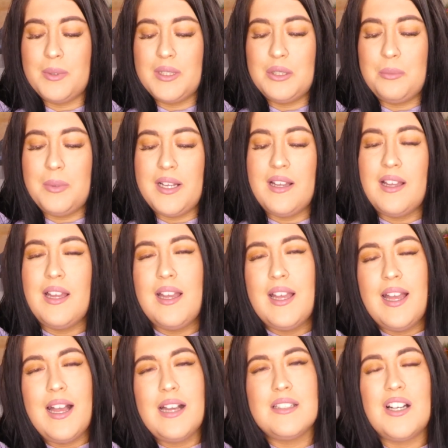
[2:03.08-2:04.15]
up a little bit,
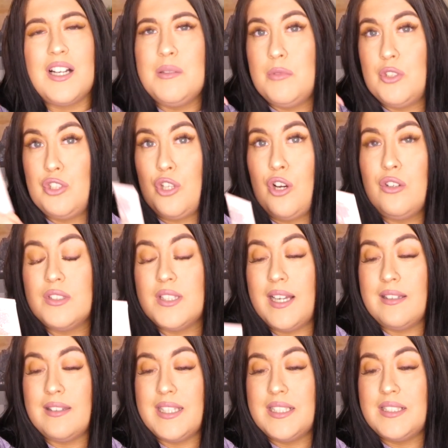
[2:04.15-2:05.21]
and I'm shocked
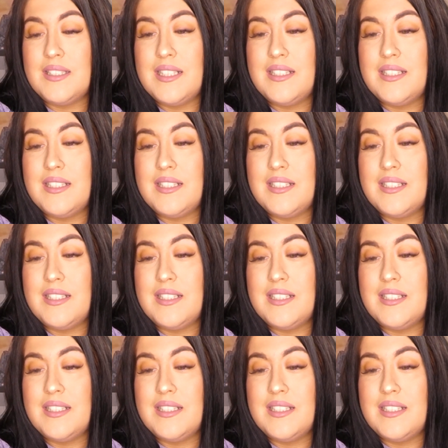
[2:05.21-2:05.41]
at this.